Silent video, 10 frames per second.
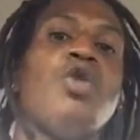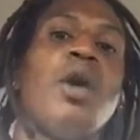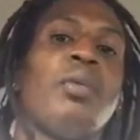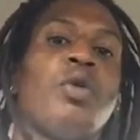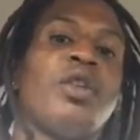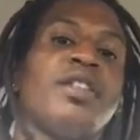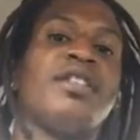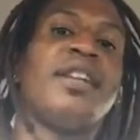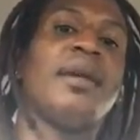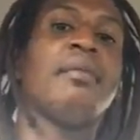who I'm going to
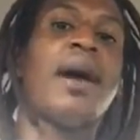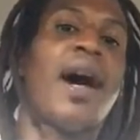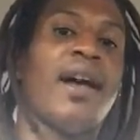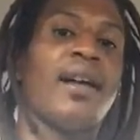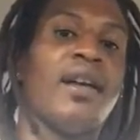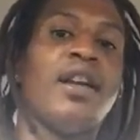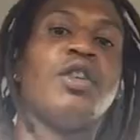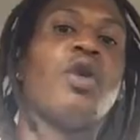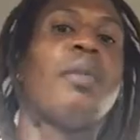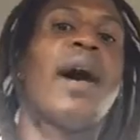stick by
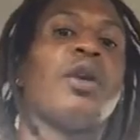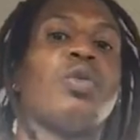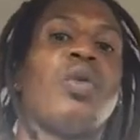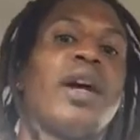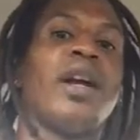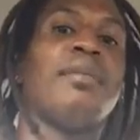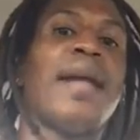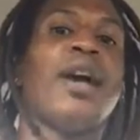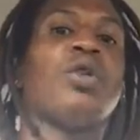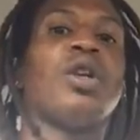no matter what. I'm
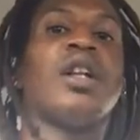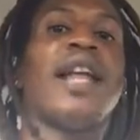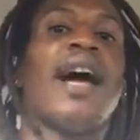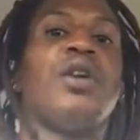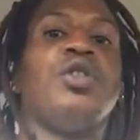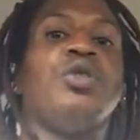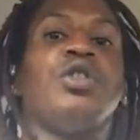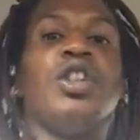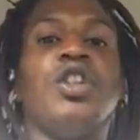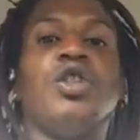not going to allow you
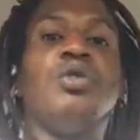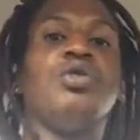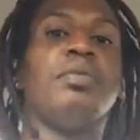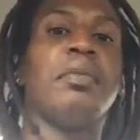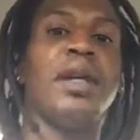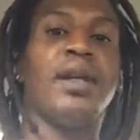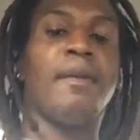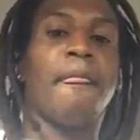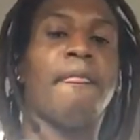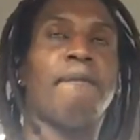to use me
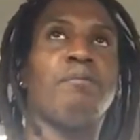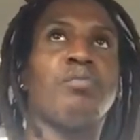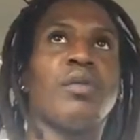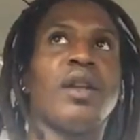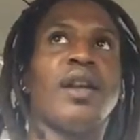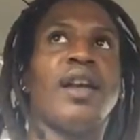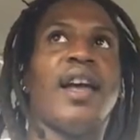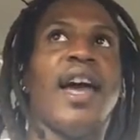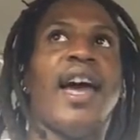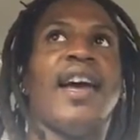
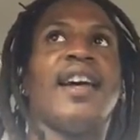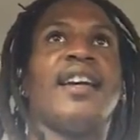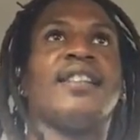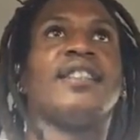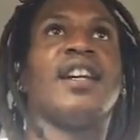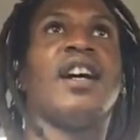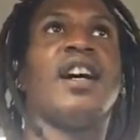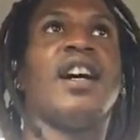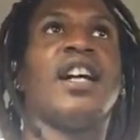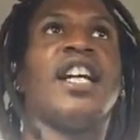as
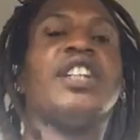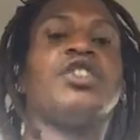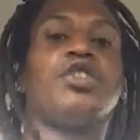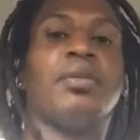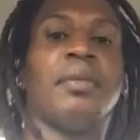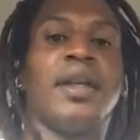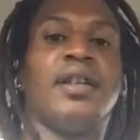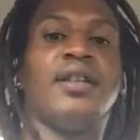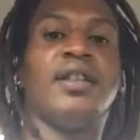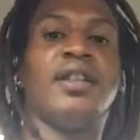an
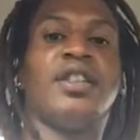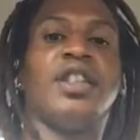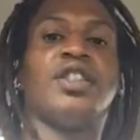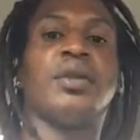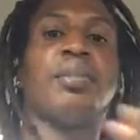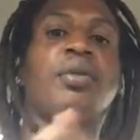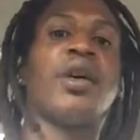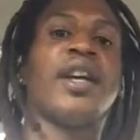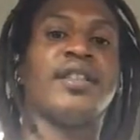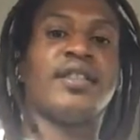instrument to
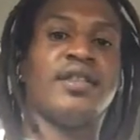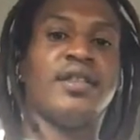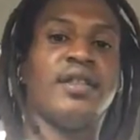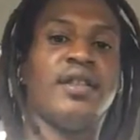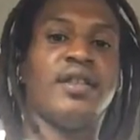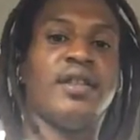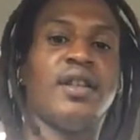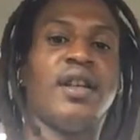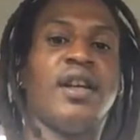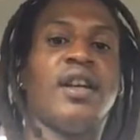suppress
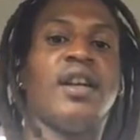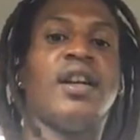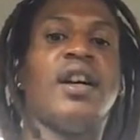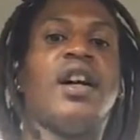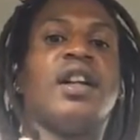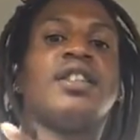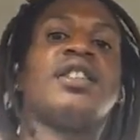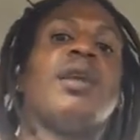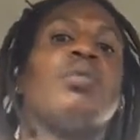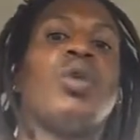uh,
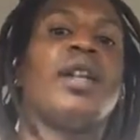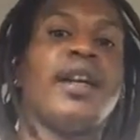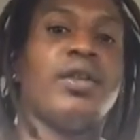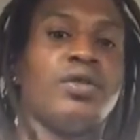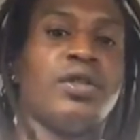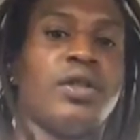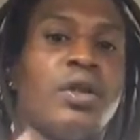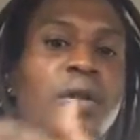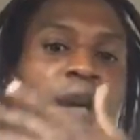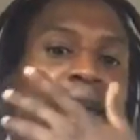someone else,
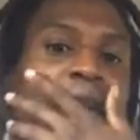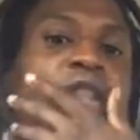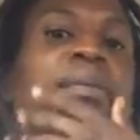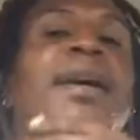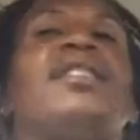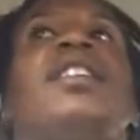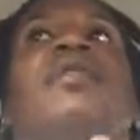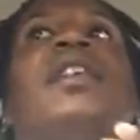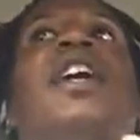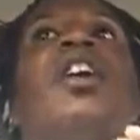okay? Especially
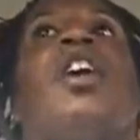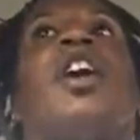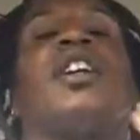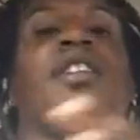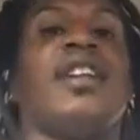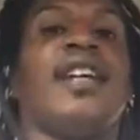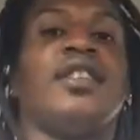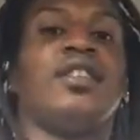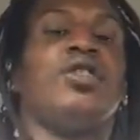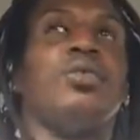if they are
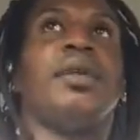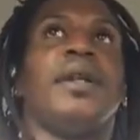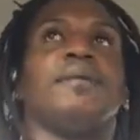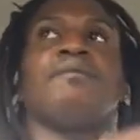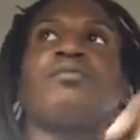connected to me.